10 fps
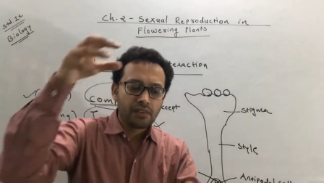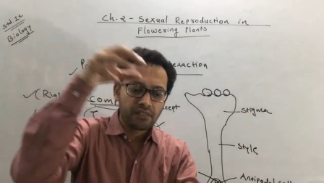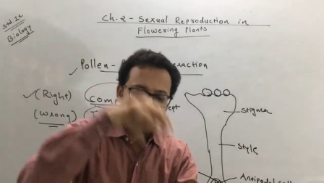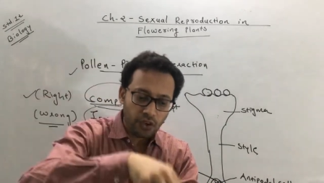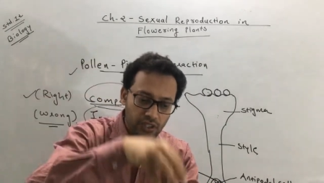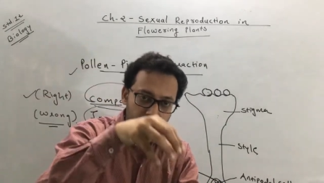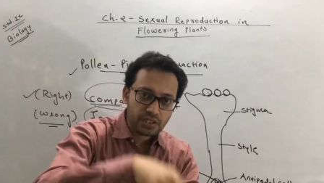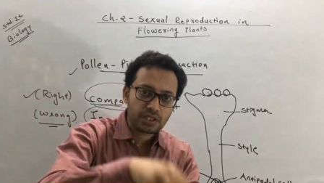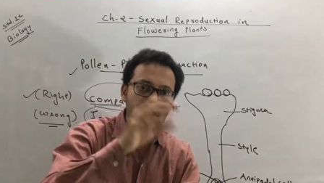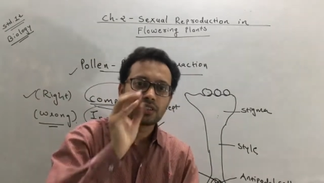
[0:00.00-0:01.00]

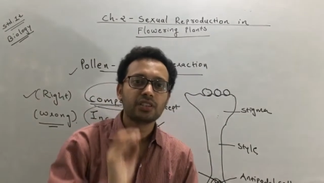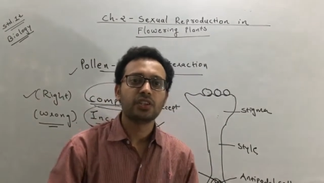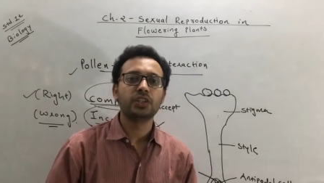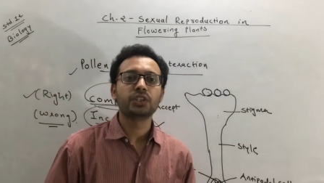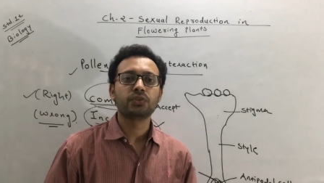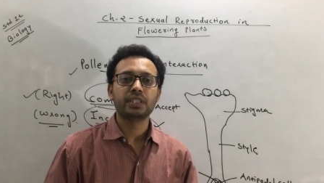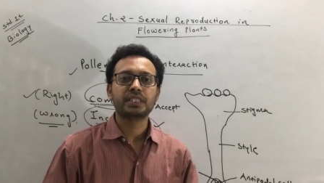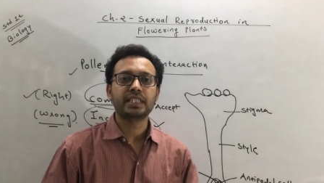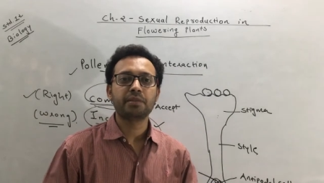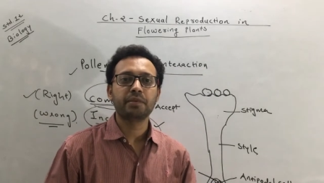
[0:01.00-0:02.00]
falls onto a
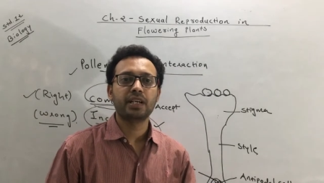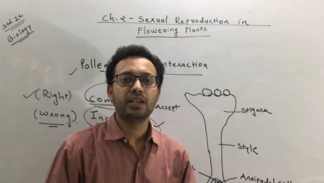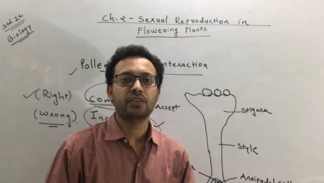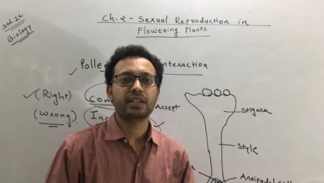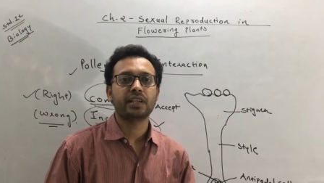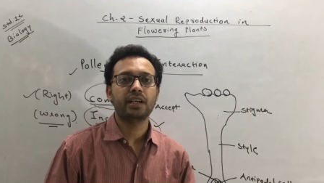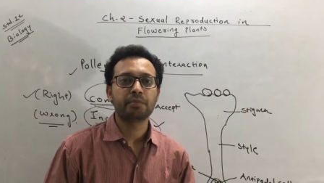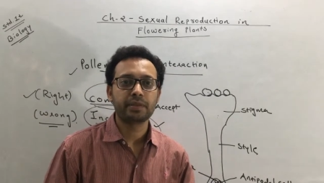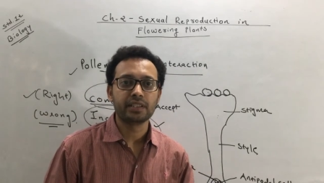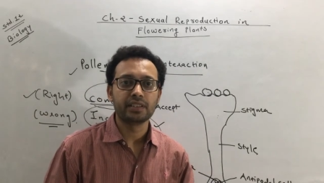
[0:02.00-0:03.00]
stigma or a
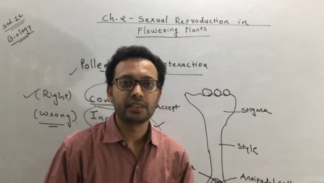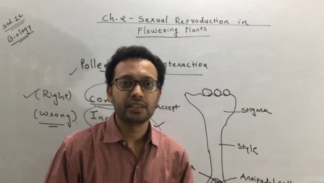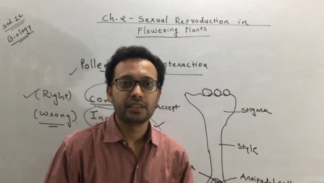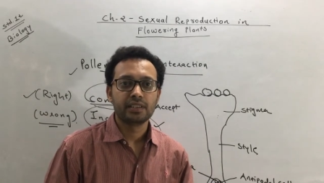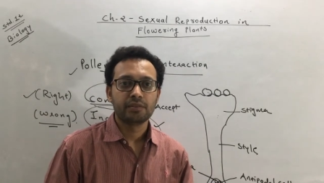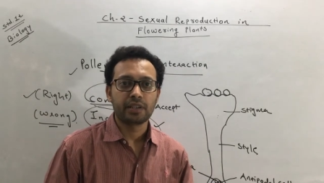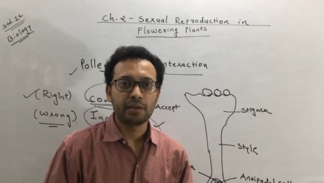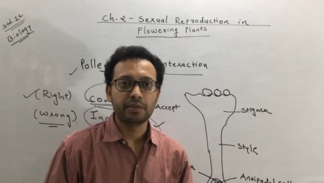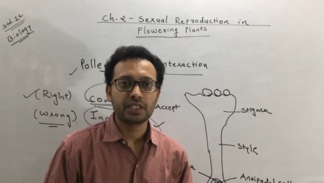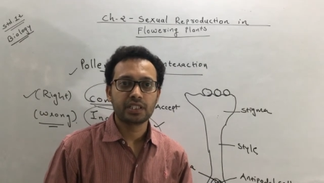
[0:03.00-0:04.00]
carpel,
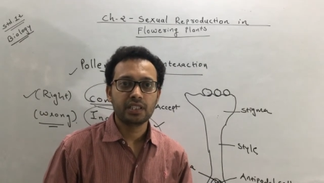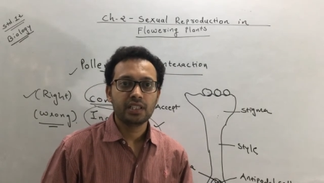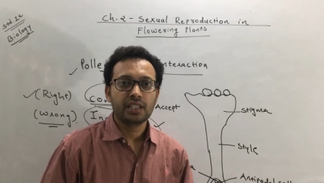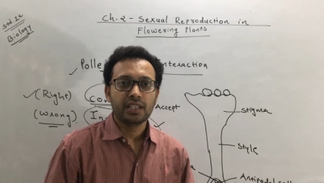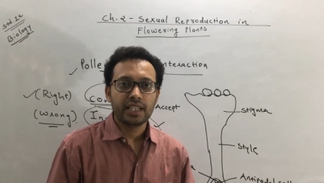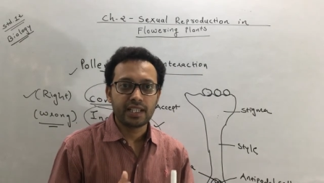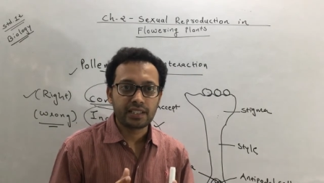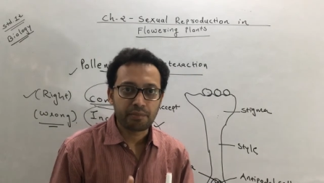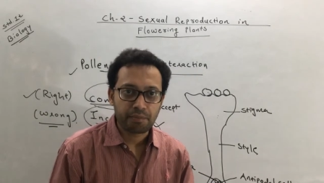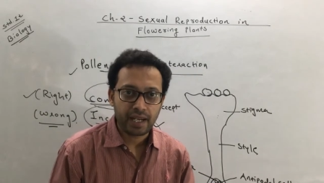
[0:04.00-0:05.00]

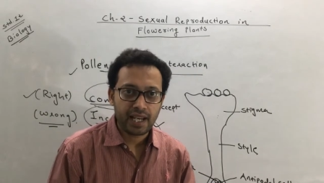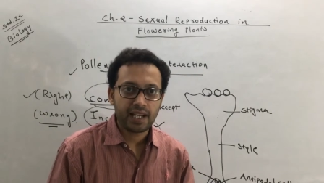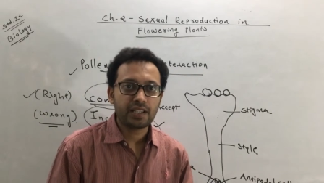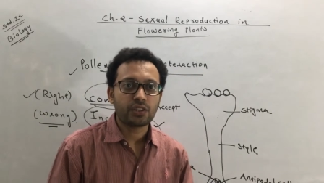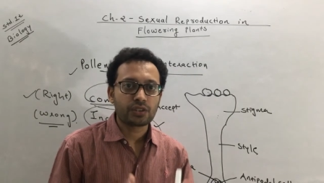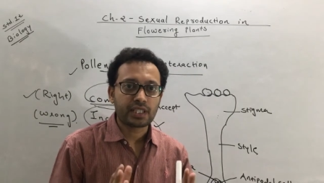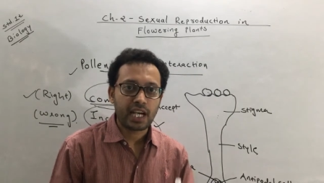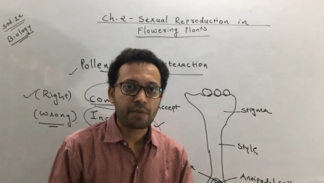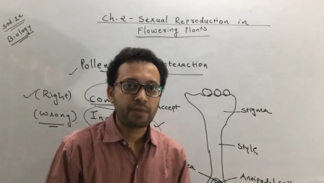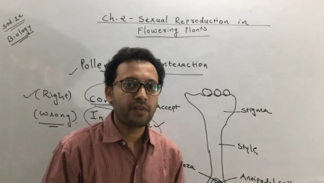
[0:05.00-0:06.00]
the plant or the
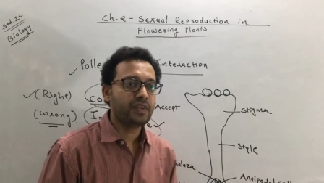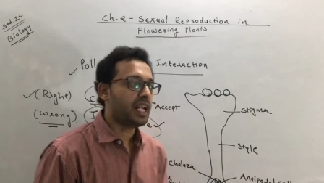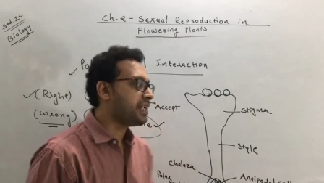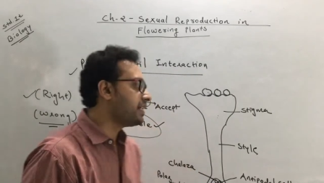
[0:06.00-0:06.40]
carpel will